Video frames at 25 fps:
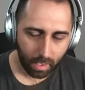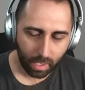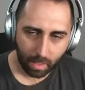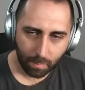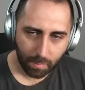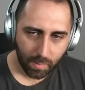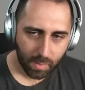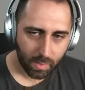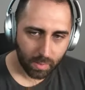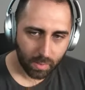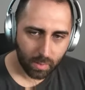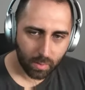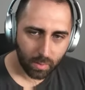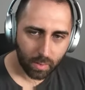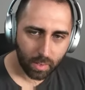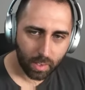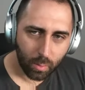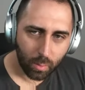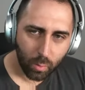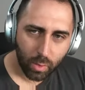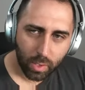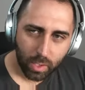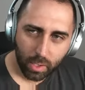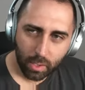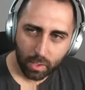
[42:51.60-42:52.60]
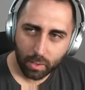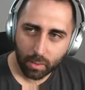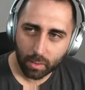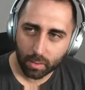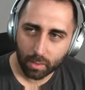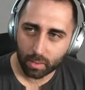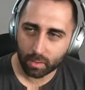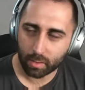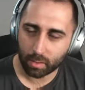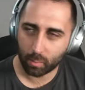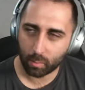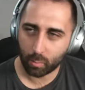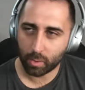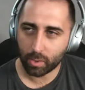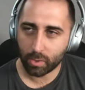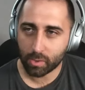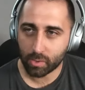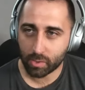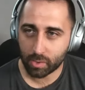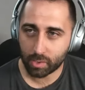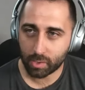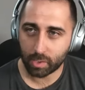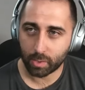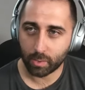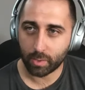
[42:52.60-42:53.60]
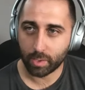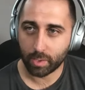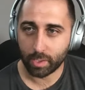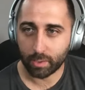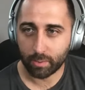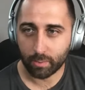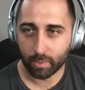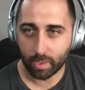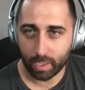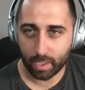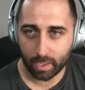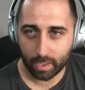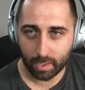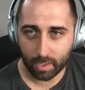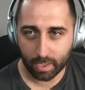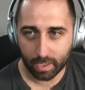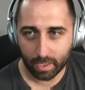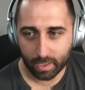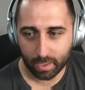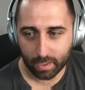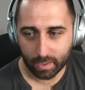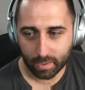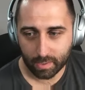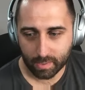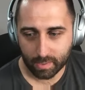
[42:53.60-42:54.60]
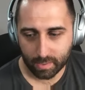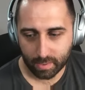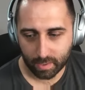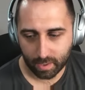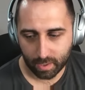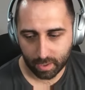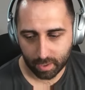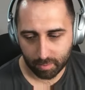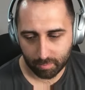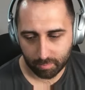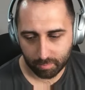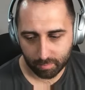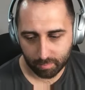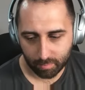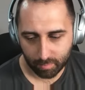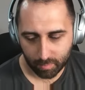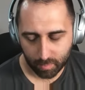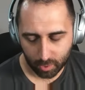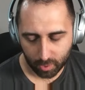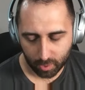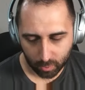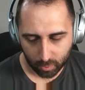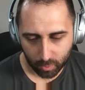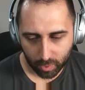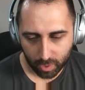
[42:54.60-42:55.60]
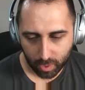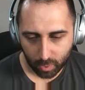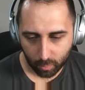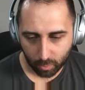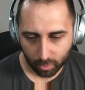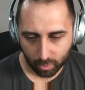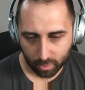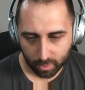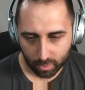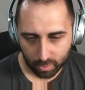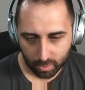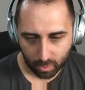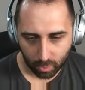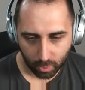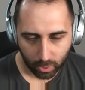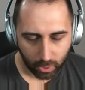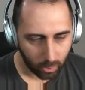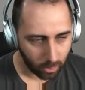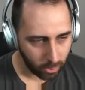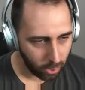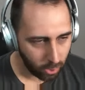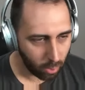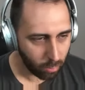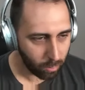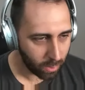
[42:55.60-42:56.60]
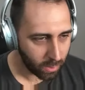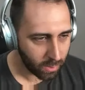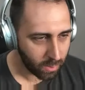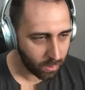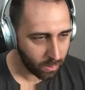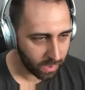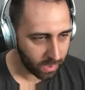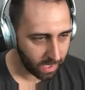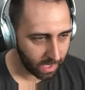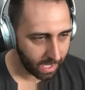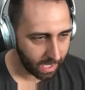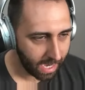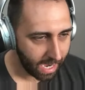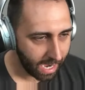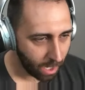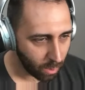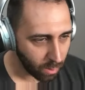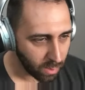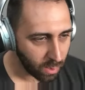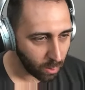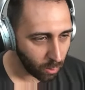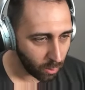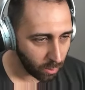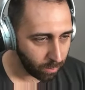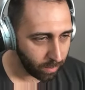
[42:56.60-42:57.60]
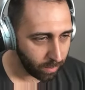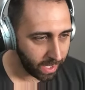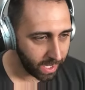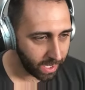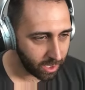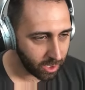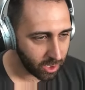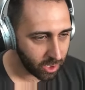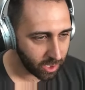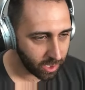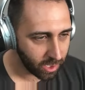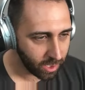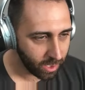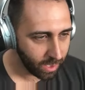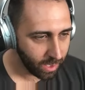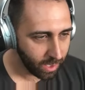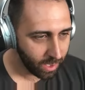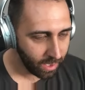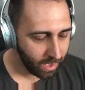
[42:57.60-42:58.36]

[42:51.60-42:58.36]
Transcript: absolutely. Well, you know, the word steward, right? Like it's the Greek word oikonomos was like a household manager.